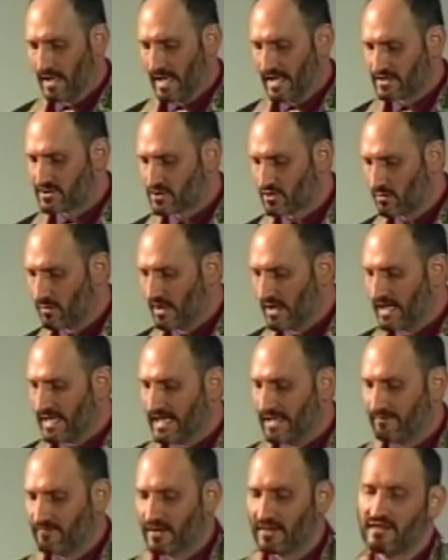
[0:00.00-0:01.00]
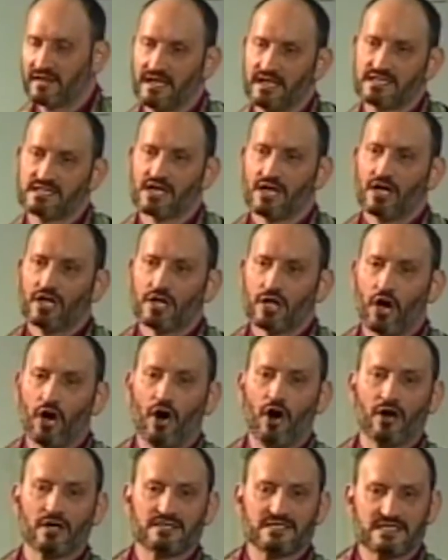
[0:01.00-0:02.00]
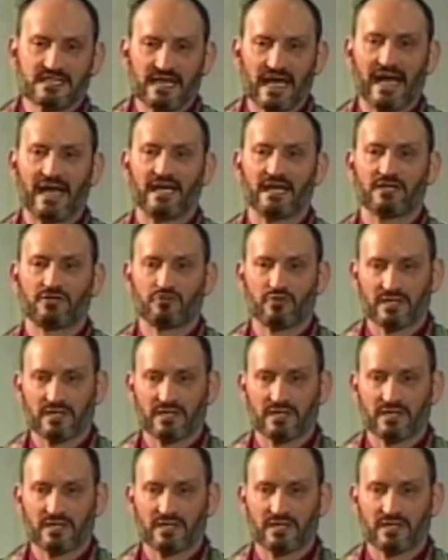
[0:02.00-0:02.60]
And so even these long-standing